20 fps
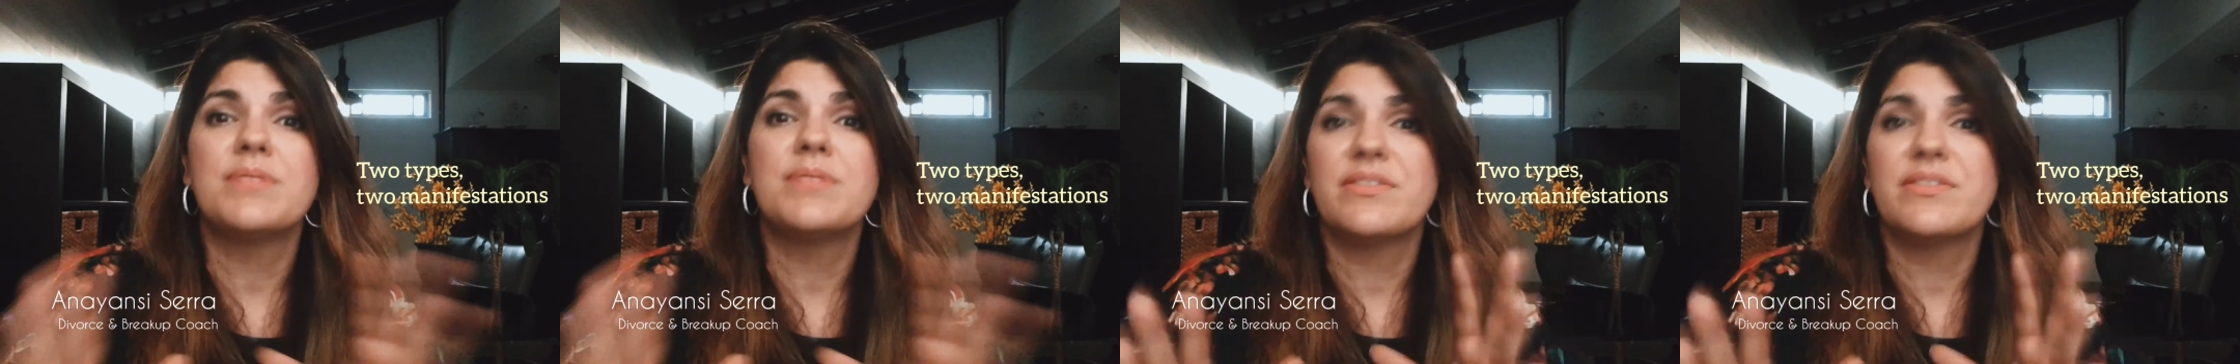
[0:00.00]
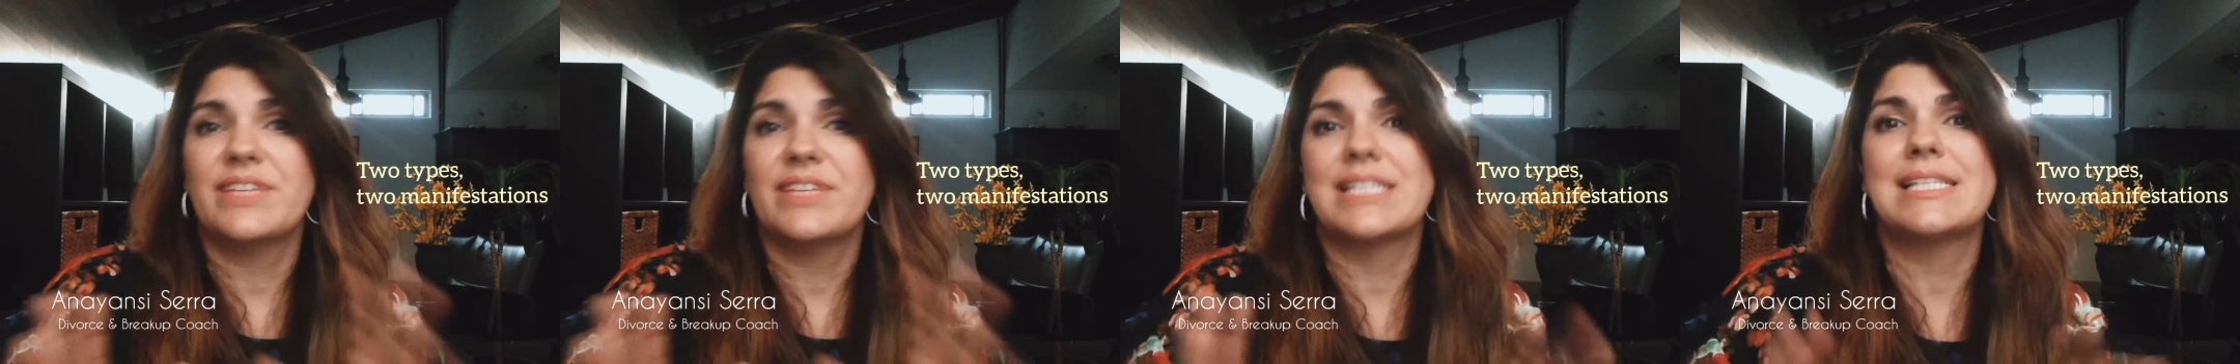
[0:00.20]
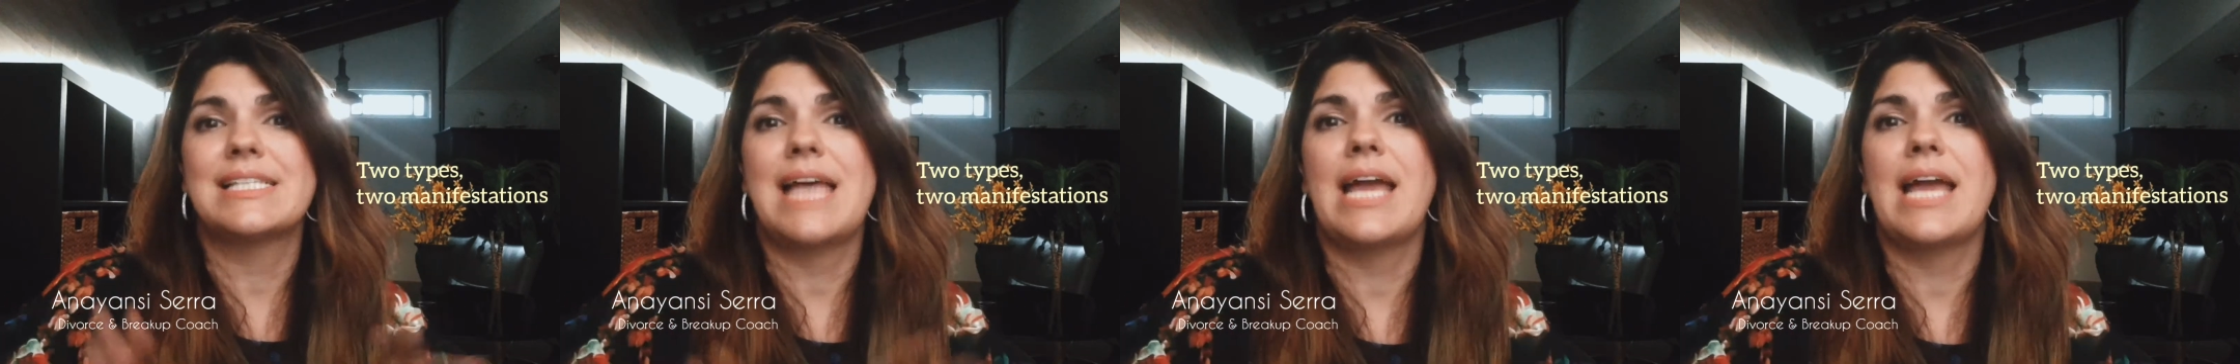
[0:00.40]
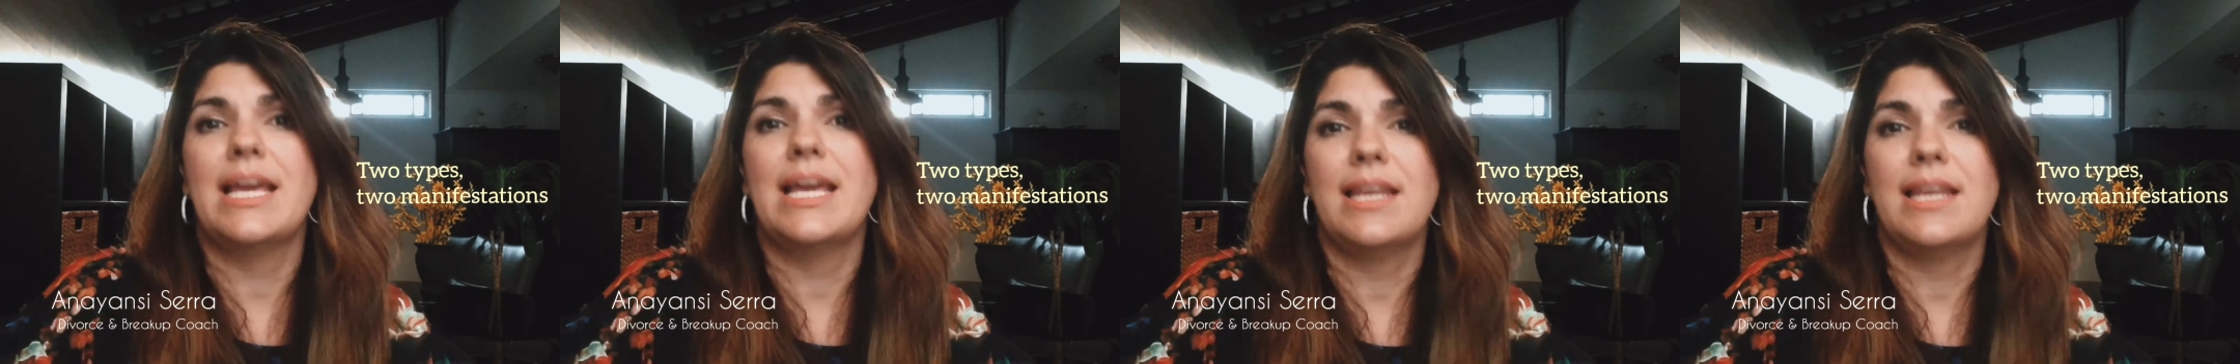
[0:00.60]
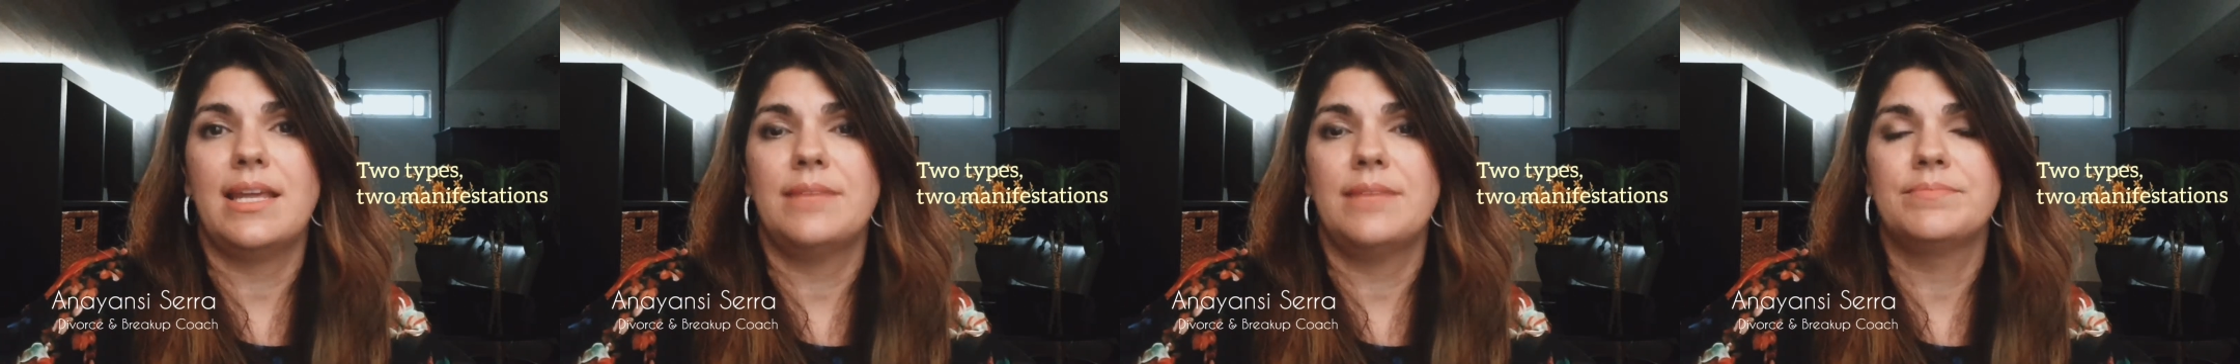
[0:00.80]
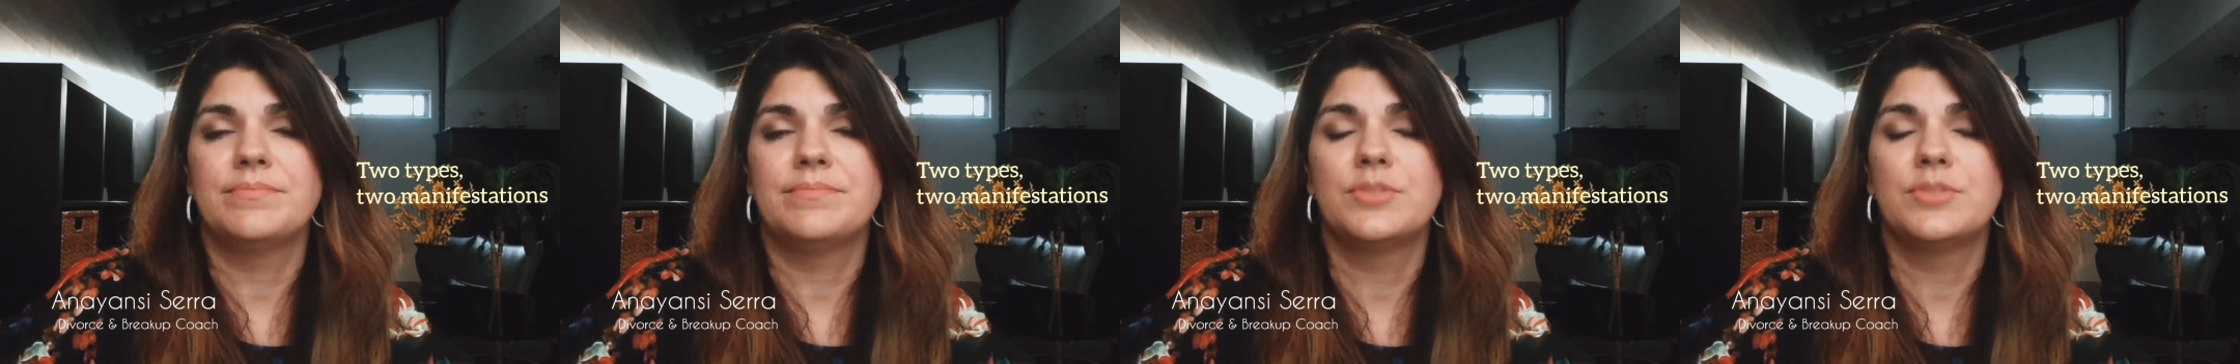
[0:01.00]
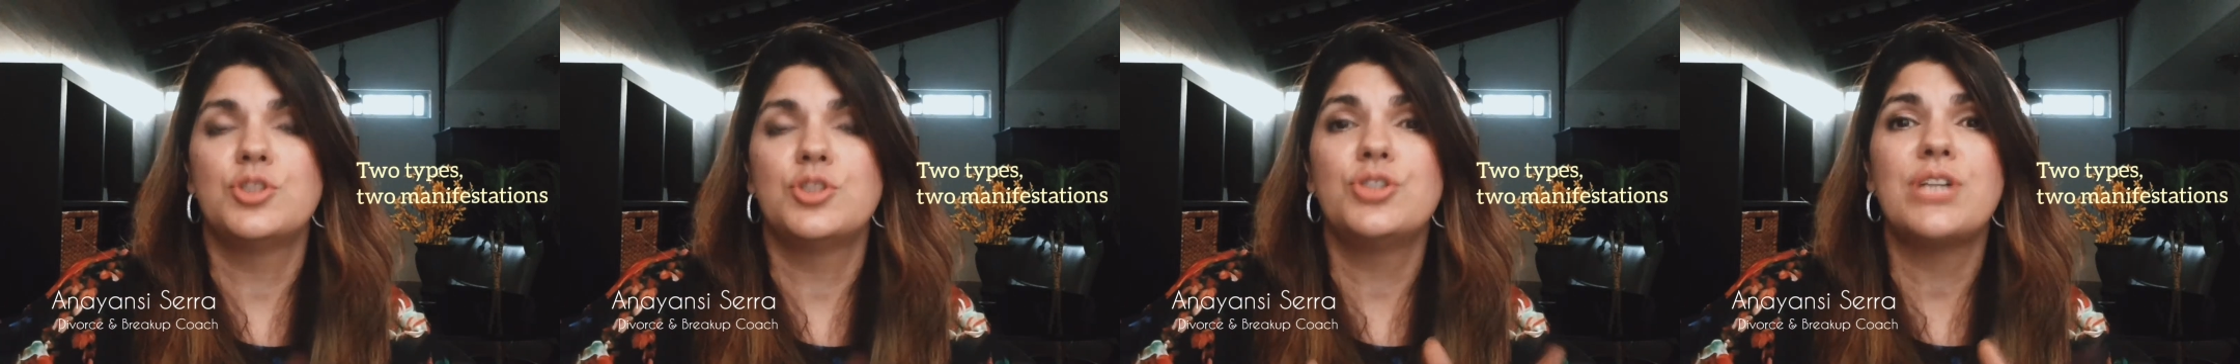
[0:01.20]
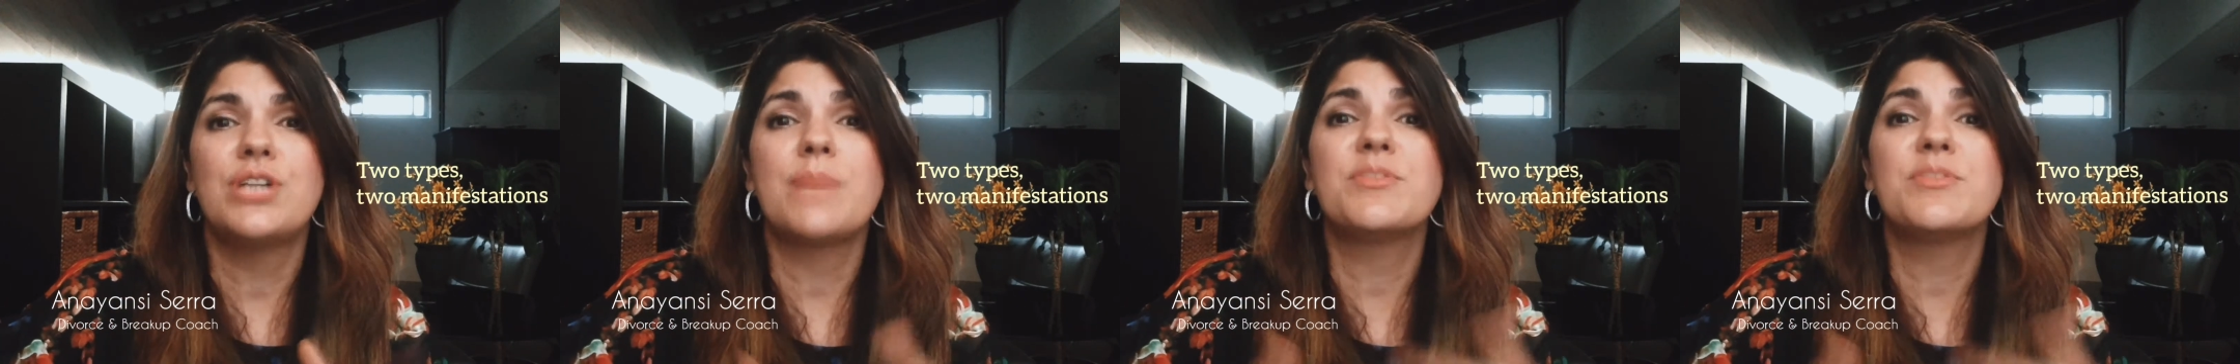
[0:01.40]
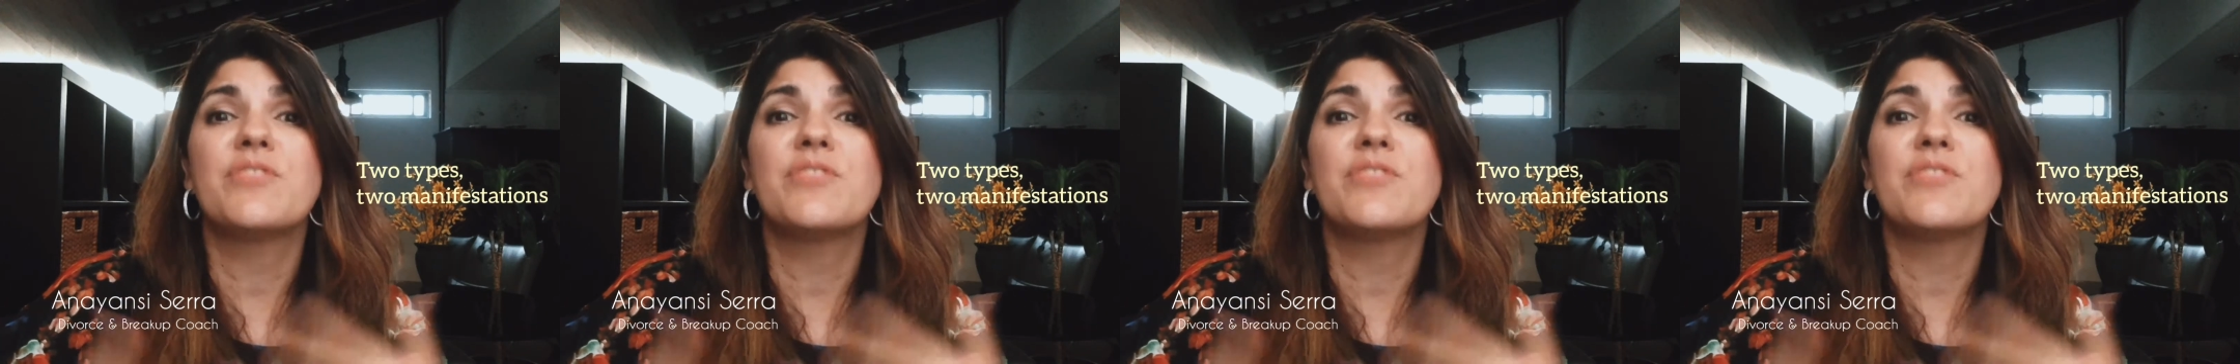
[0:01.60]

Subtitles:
of anxiety, two types